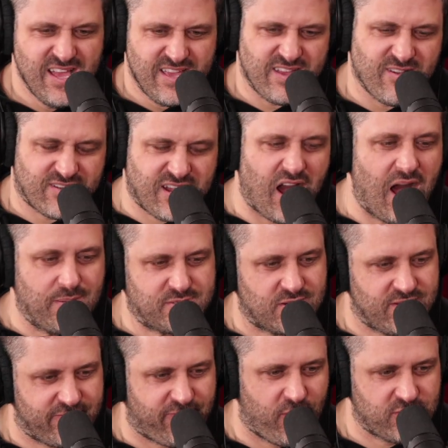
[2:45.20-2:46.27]
You go, cops
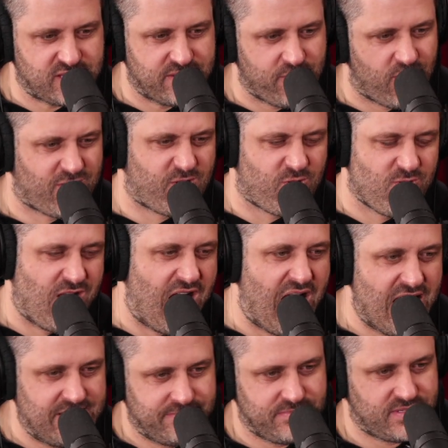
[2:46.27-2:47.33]
are enforcing more
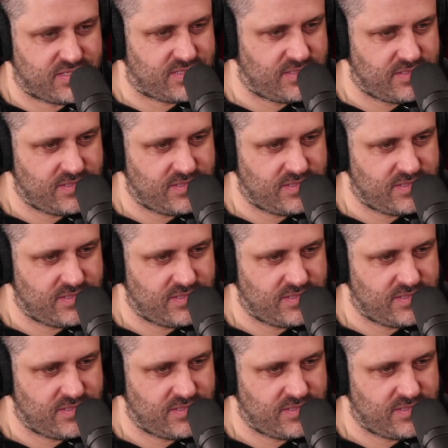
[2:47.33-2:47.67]
crimes.